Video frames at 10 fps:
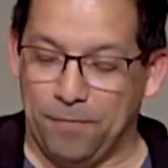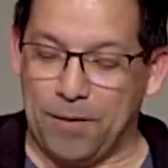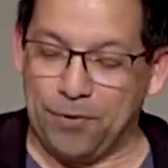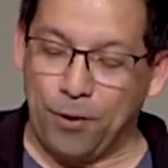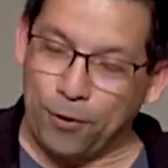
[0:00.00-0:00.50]

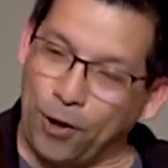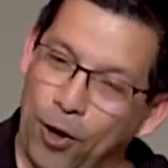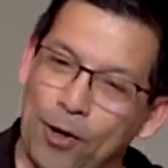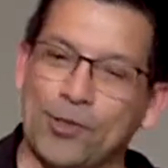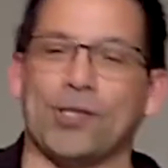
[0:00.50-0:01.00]
that their
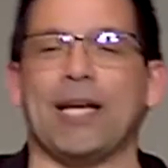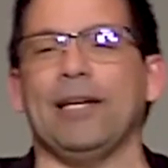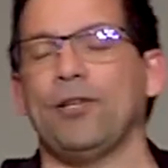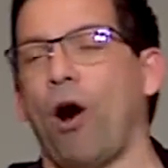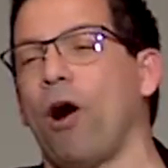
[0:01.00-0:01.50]
curse
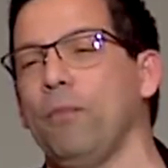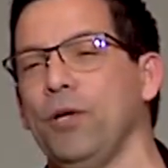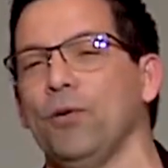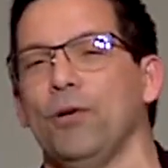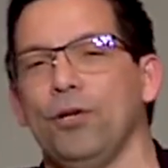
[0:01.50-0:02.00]
can harm
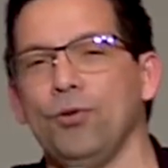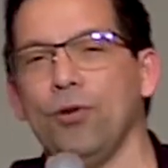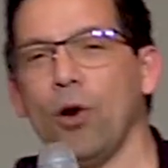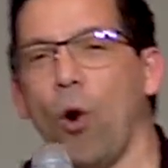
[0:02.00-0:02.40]
you, you